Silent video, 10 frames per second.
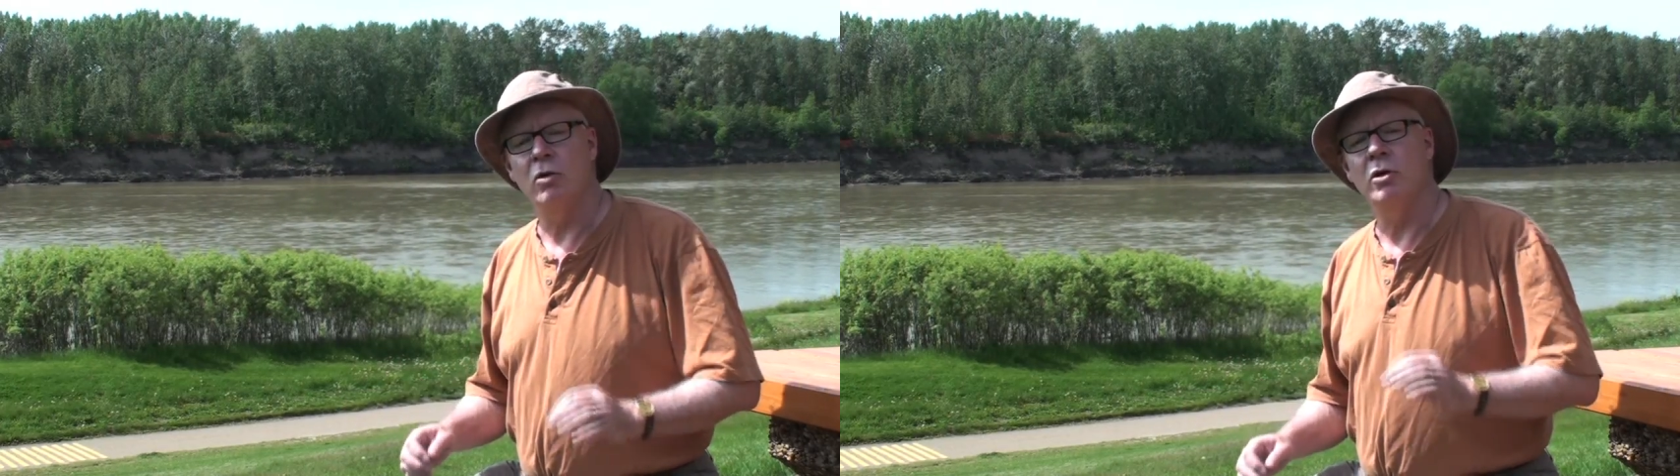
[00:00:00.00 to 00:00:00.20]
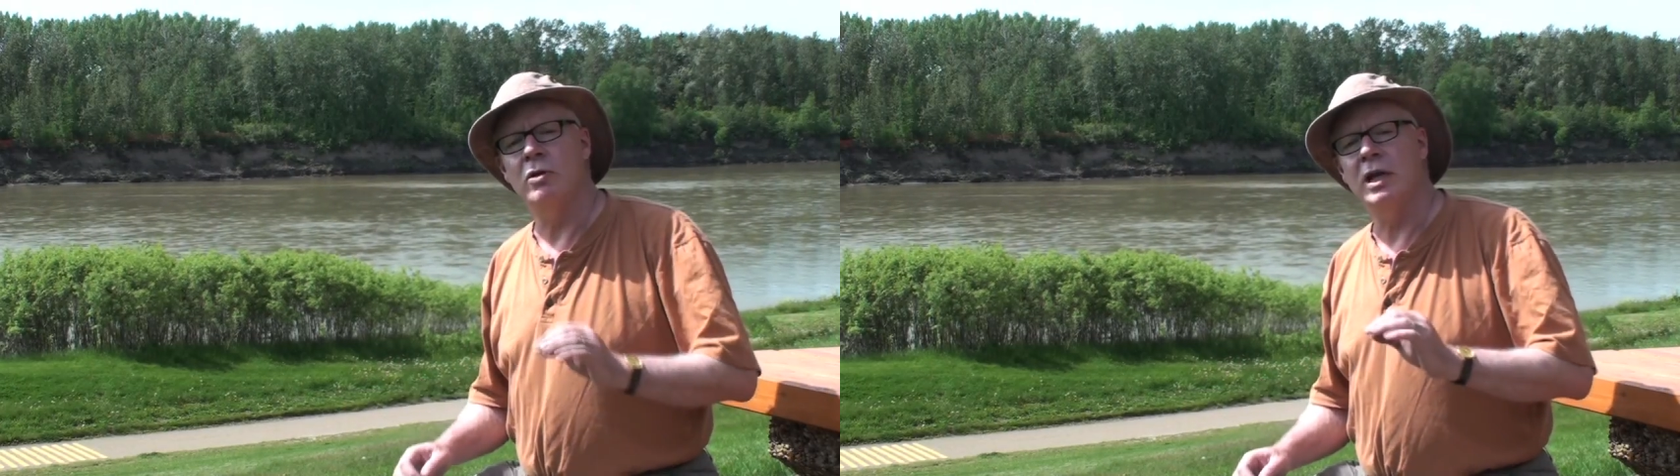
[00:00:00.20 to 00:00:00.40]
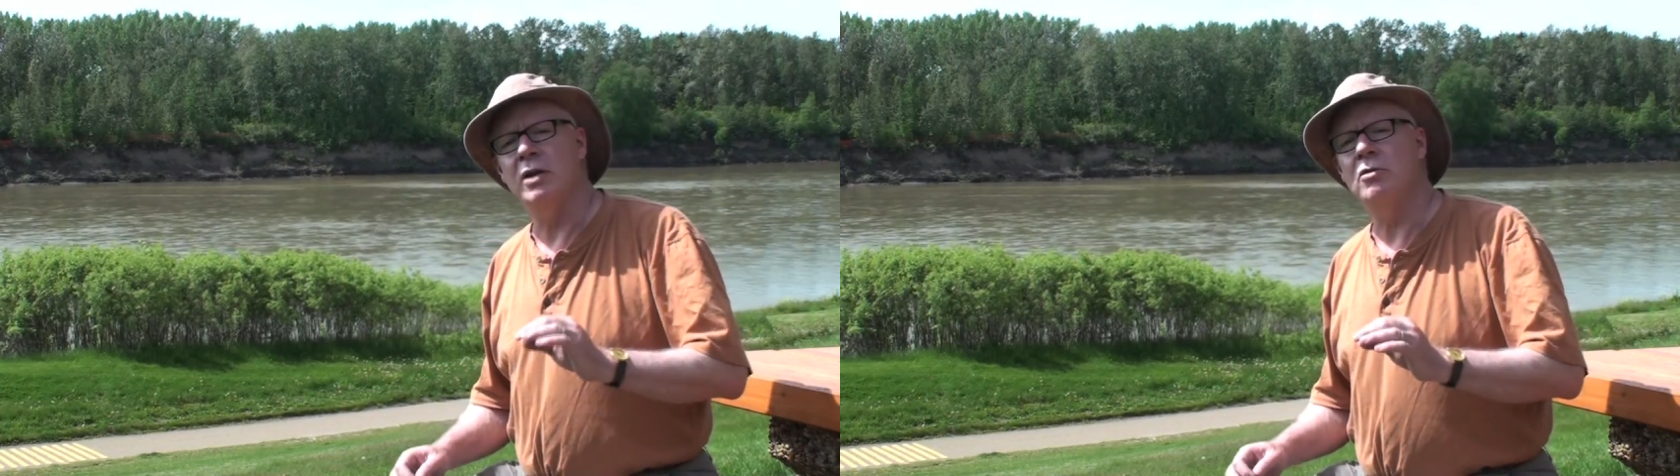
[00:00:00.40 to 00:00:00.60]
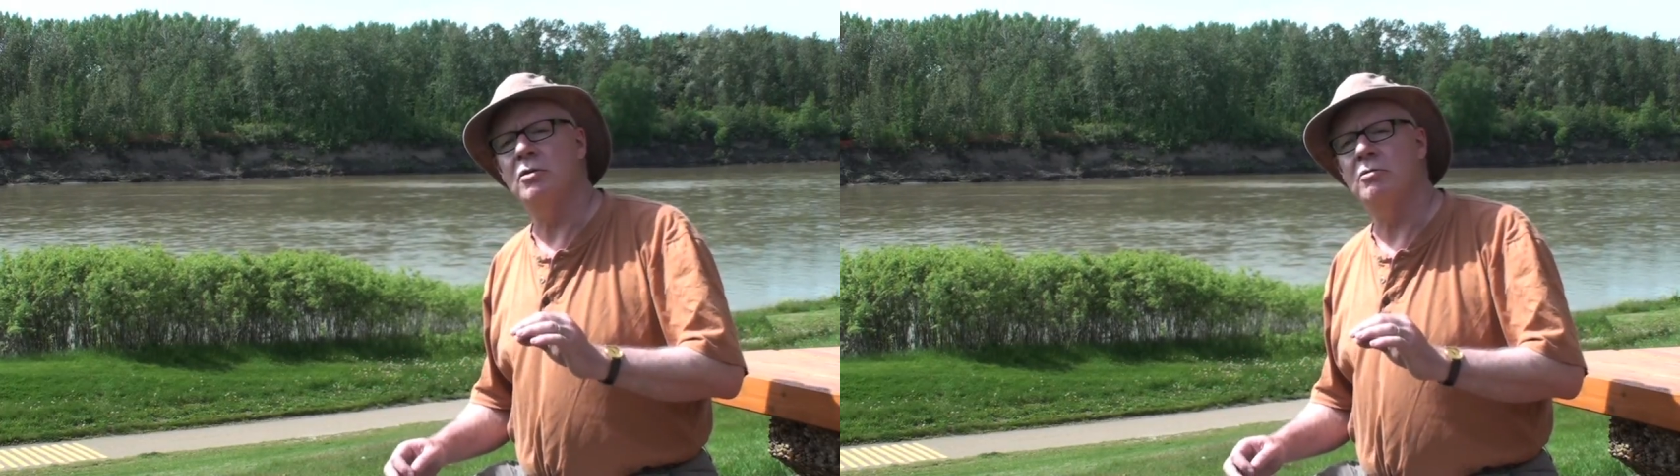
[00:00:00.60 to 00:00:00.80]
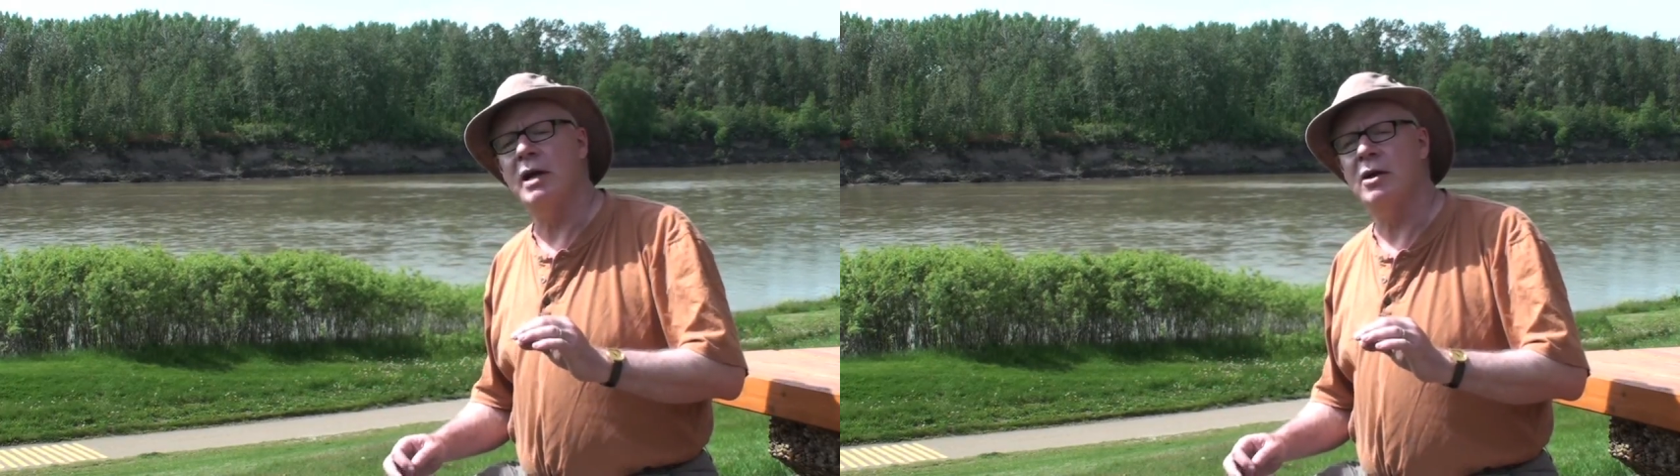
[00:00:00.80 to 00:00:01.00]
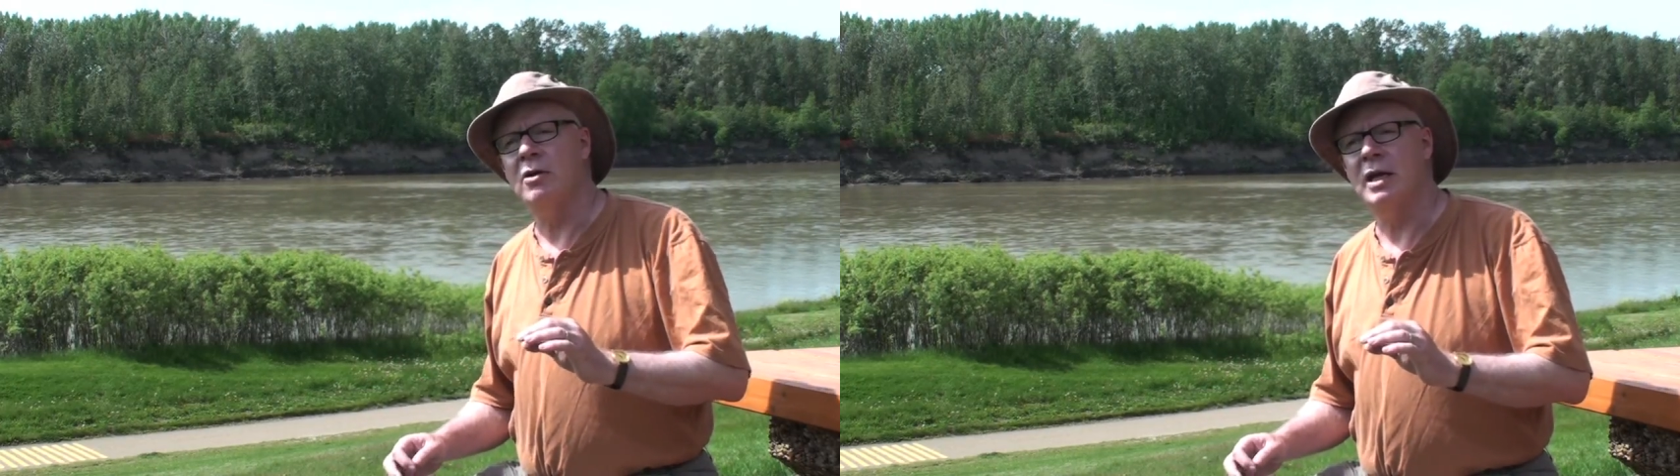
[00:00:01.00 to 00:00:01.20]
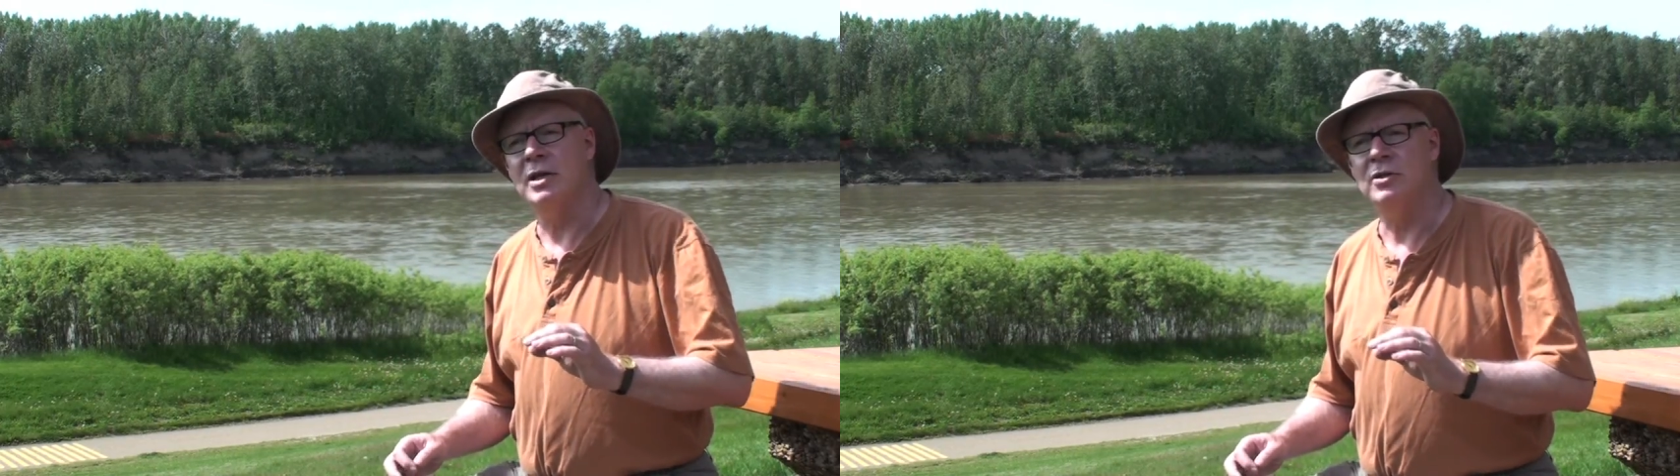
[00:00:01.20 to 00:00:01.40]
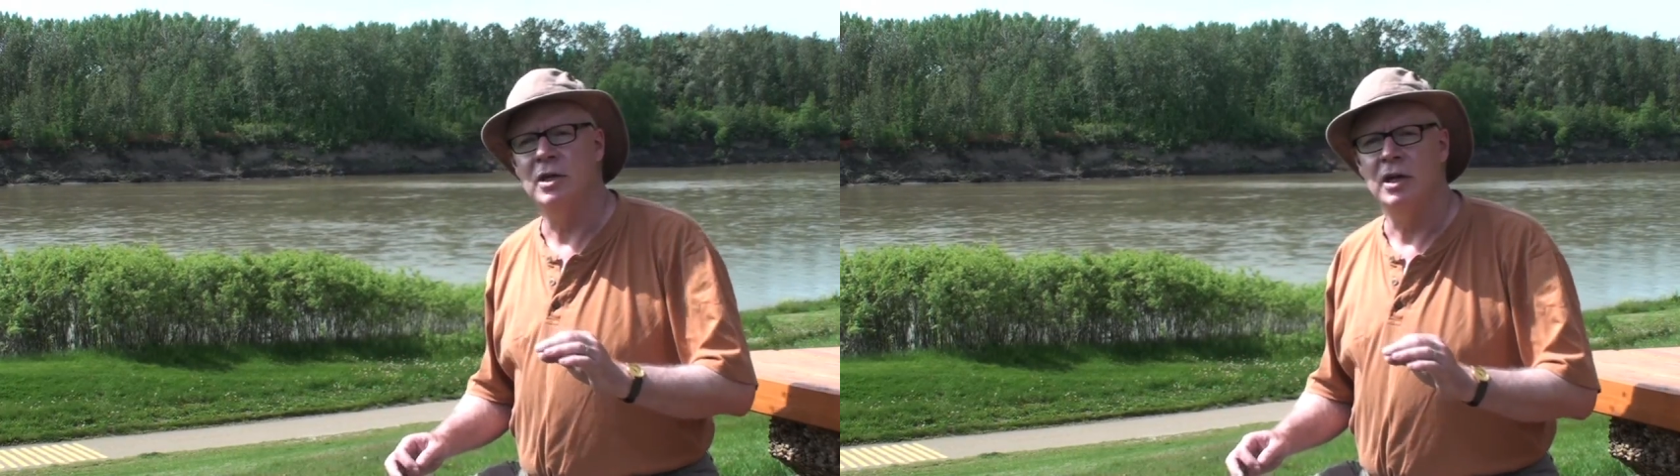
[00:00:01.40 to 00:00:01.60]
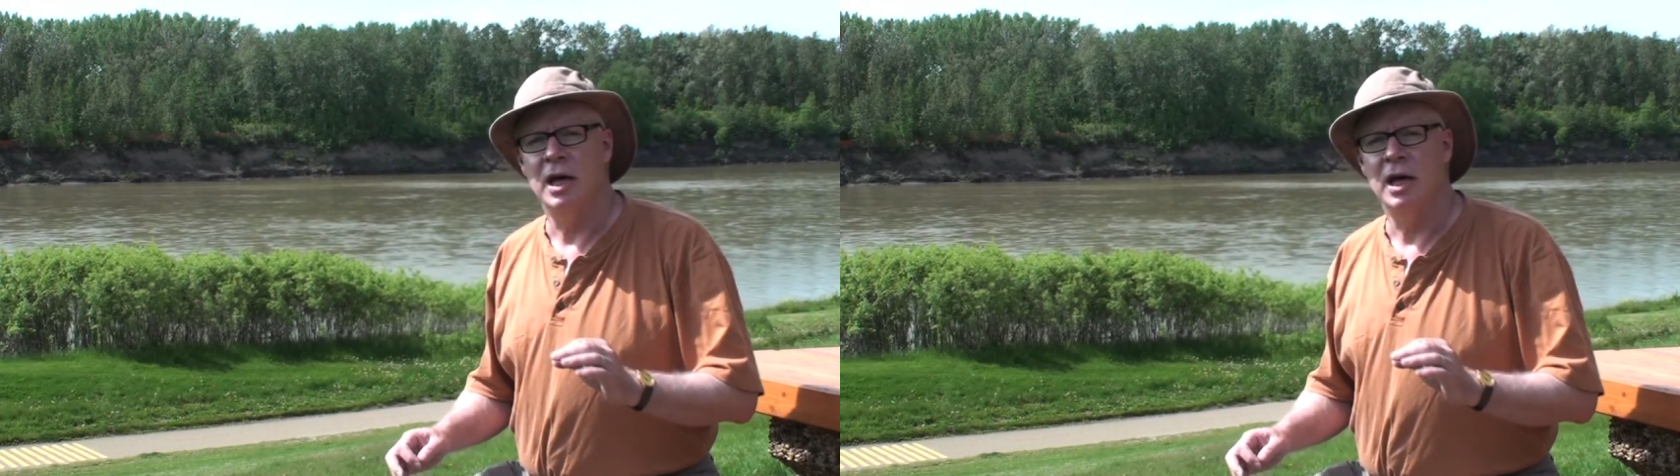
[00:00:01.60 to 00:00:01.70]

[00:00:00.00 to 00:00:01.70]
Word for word: or you can enter the record as